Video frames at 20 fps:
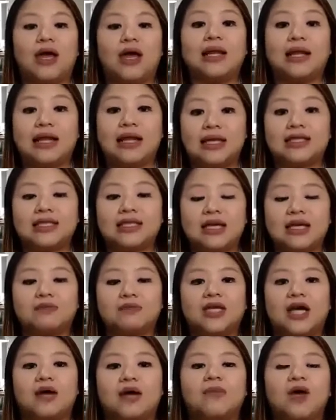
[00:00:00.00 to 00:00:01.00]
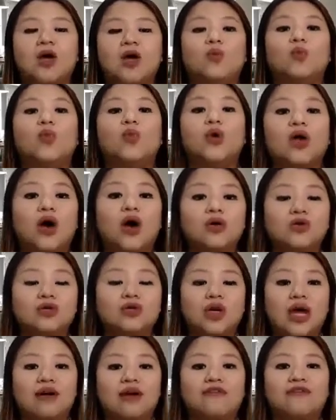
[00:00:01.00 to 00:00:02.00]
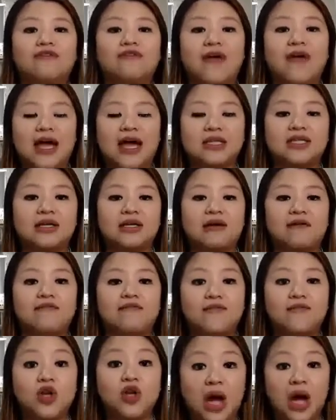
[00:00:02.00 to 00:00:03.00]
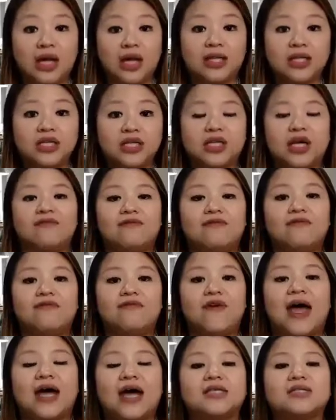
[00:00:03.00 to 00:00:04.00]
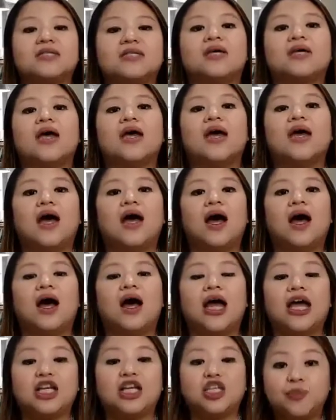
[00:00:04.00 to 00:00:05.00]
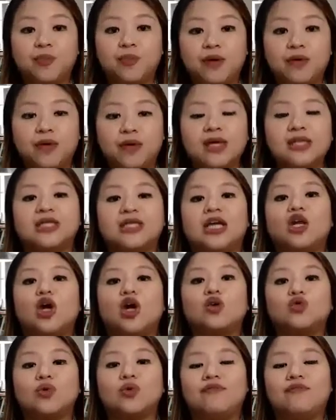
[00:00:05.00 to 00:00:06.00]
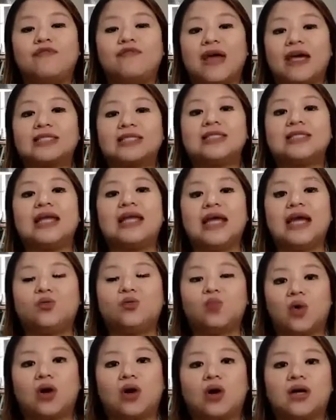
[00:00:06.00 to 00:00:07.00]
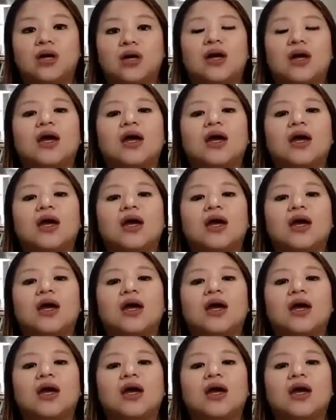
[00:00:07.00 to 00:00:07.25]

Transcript: And at the same time, we also have vast knowledge and vast experience, and also vast network